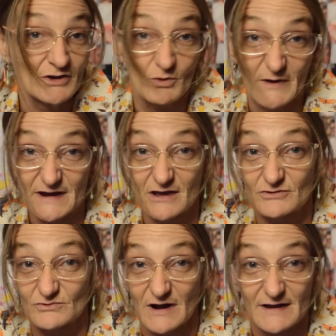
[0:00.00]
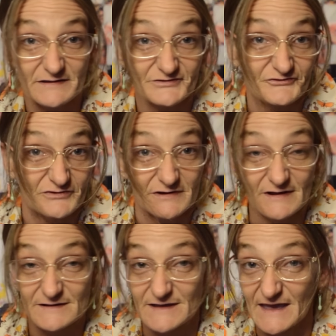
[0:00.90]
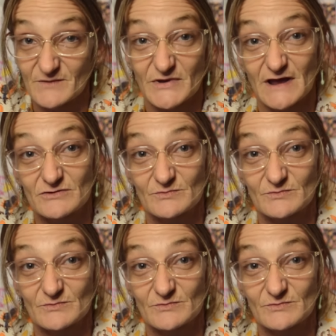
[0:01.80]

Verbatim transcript: waiting on rides and camping out